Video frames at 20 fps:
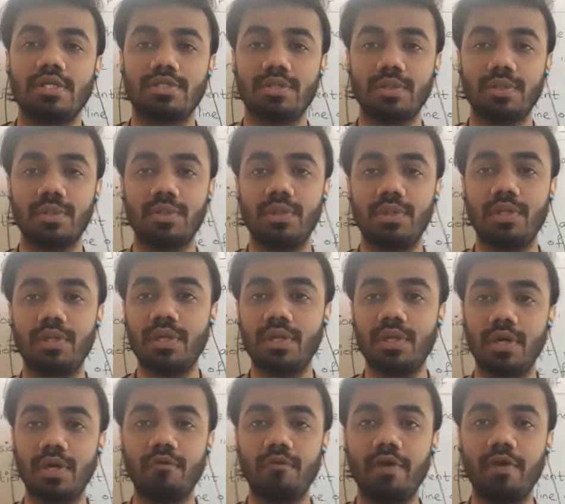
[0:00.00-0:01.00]
So
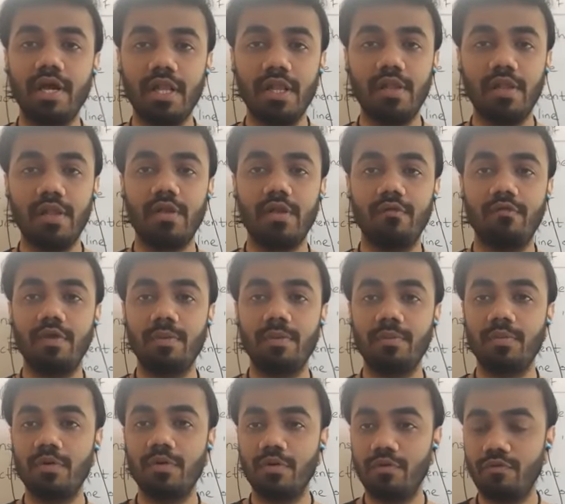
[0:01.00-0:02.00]
when we
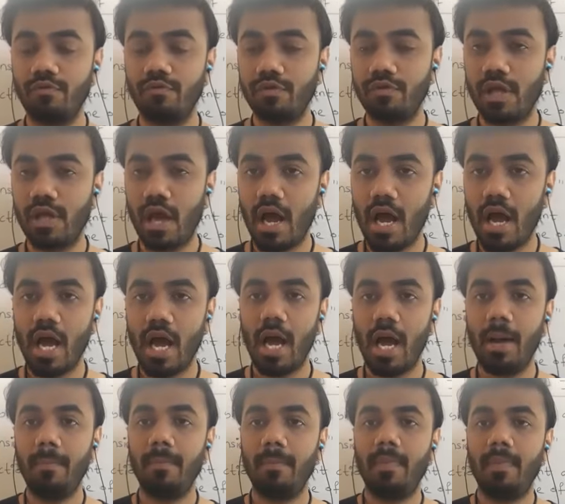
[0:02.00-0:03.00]
move the
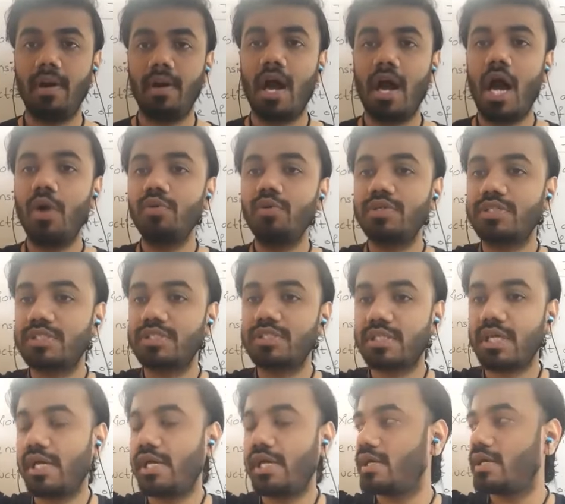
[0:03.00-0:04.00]
arm
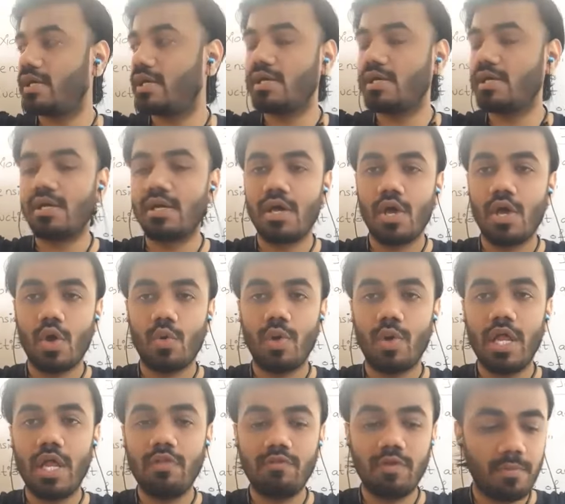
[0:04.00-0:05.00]
outside,
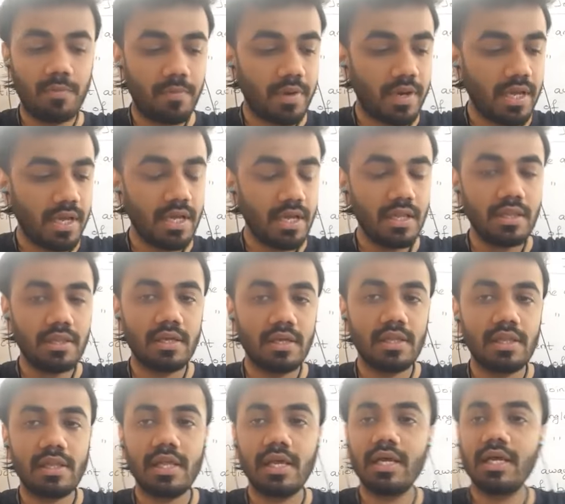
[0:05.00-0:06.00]
when we bring the
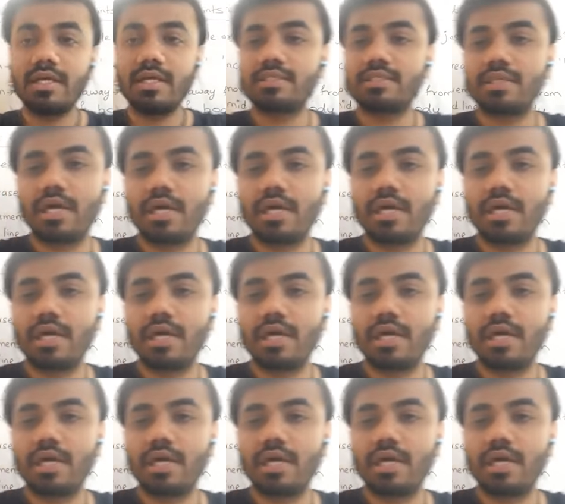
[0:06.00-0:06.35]
legs